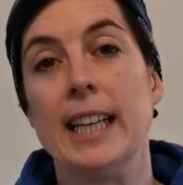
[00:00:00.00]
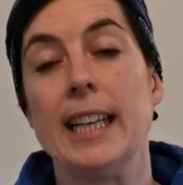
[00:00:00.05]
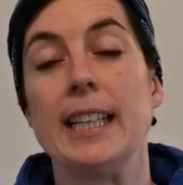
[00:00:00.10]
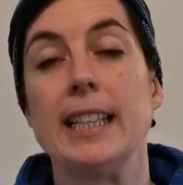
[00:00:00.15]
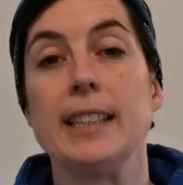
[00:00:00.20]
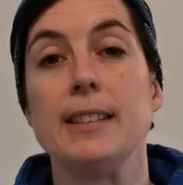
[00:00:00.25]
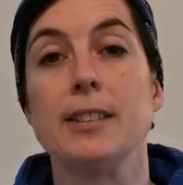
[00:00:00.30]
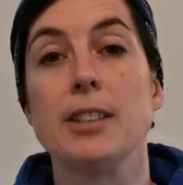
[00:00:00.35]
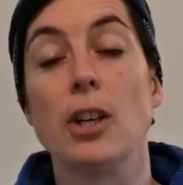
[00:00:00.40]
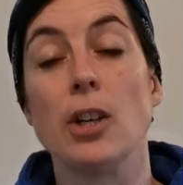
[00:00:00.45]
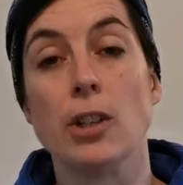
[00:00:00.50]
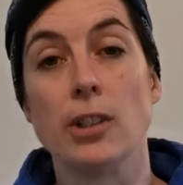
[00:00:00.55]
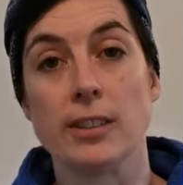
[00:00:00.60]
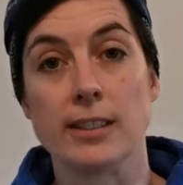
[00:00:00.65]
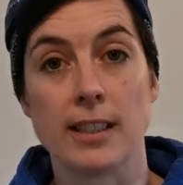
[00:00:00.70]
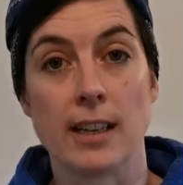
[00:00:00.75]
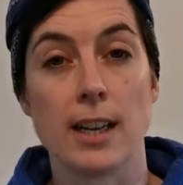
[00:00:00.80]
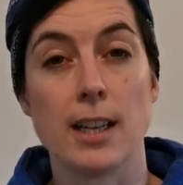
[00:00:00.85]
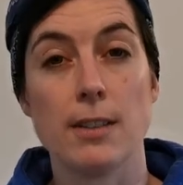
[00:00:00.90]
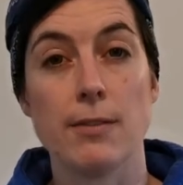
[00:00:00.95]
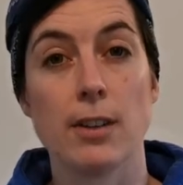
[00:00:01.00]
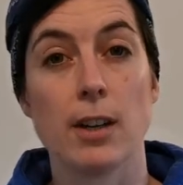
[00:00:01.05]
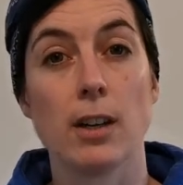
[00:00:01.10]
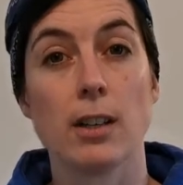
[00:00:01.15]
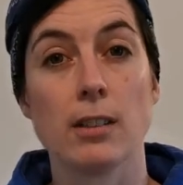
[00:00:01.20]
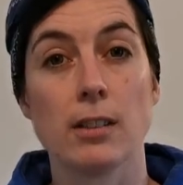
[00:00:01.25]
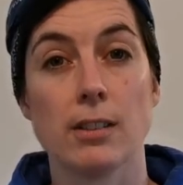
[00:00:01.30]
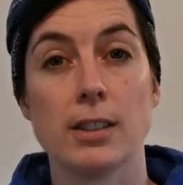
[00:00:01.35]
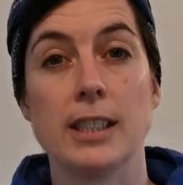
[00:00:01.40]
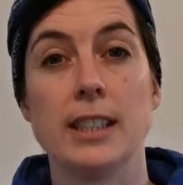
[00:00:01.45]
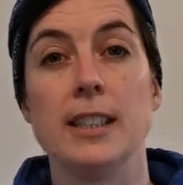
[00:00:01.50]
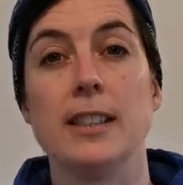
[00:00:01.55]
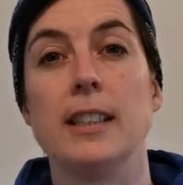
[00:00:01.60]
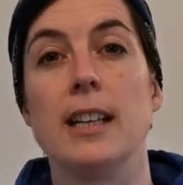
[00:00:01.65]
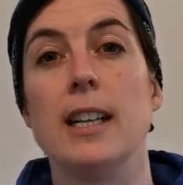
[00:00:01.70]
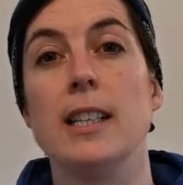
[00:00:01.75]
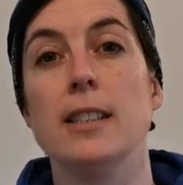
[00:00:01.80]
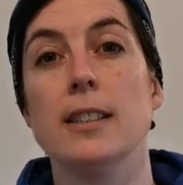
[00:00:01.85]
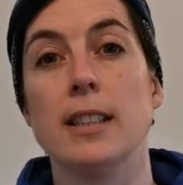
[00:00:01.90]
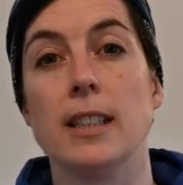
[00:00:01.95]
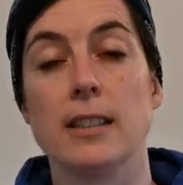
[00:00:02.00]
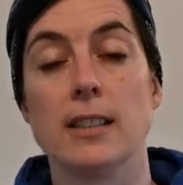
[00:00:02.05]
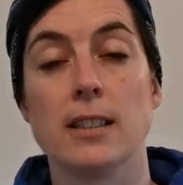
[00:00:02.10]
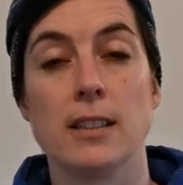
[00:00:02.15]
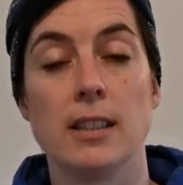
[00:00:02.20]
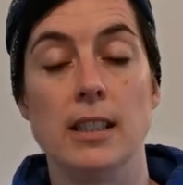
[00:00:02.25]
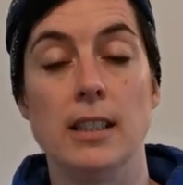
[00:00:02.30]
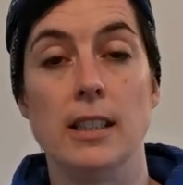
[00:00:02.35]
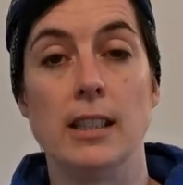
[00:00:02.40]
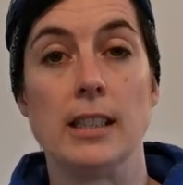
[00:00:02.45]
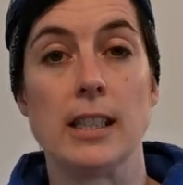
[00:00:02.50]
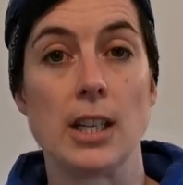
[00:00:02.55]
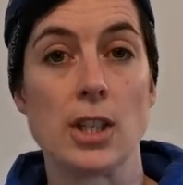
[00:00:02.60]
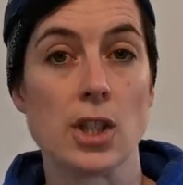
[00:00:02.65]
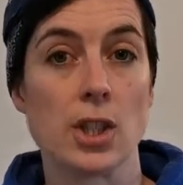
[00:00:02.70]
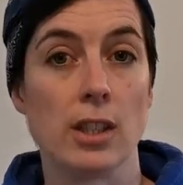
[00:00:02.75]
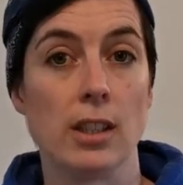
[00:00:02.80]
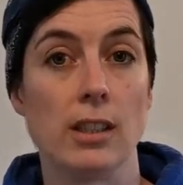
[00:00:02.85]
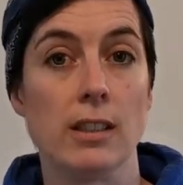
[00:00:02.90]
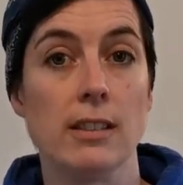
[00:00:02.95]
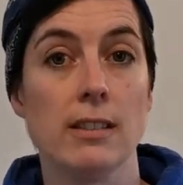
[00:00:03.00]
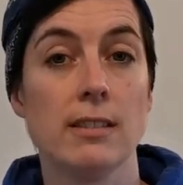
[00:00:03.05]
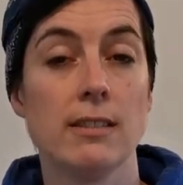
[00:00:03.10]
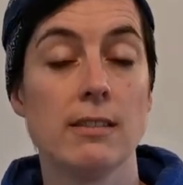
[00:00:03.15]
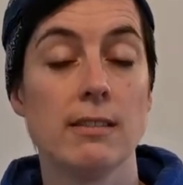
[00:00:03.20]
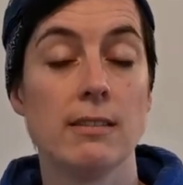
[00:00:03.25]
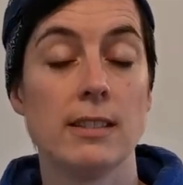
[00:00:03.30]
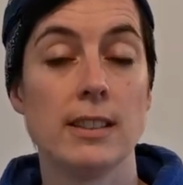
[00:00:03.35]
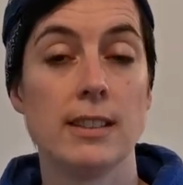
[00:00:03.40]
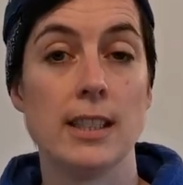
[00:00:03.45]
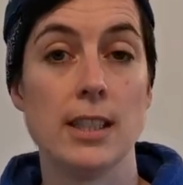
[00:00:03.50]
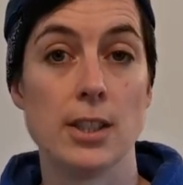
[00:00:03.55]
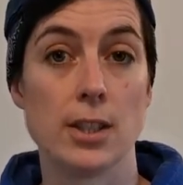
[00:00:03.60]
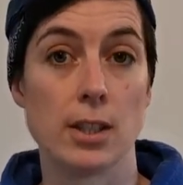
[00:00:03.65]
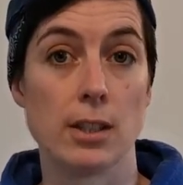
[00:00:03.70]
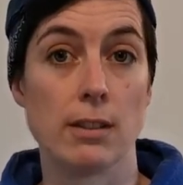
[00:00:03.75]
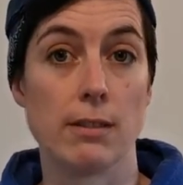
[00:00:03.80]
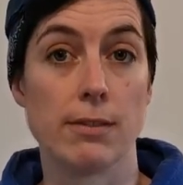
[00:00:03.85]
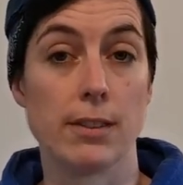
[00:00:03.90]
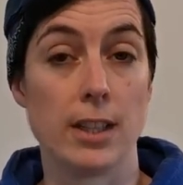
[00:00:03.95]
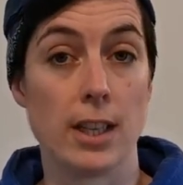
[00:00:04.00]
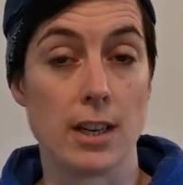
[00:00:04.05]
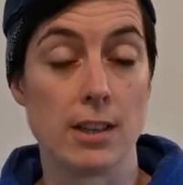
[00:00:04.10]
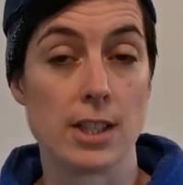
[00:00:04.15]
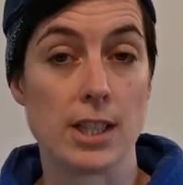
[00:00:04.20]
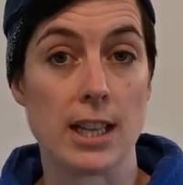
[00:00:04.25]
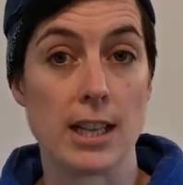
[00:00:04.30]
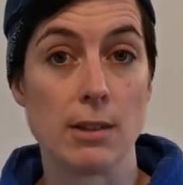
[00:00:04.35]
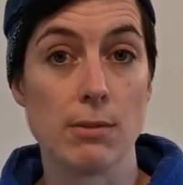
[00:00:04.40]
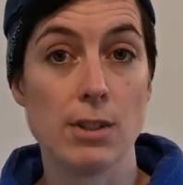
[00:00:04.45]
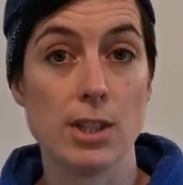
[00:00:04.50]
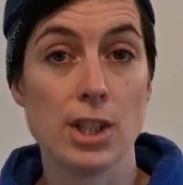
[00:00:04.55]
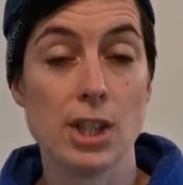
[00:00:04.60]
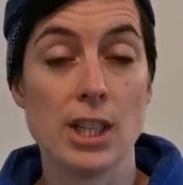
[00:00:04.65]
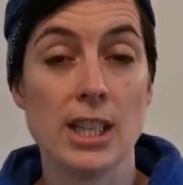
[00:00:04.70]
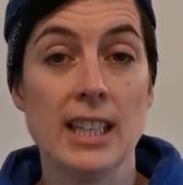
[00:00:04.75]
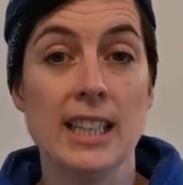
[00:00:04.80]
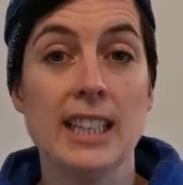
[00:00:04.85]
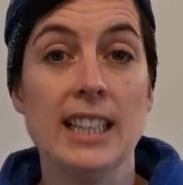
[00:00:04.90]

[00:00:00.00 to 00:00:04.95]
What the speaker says: Tá an Taibhear Colony in Galway, that's the National Theatre for the Irish Language.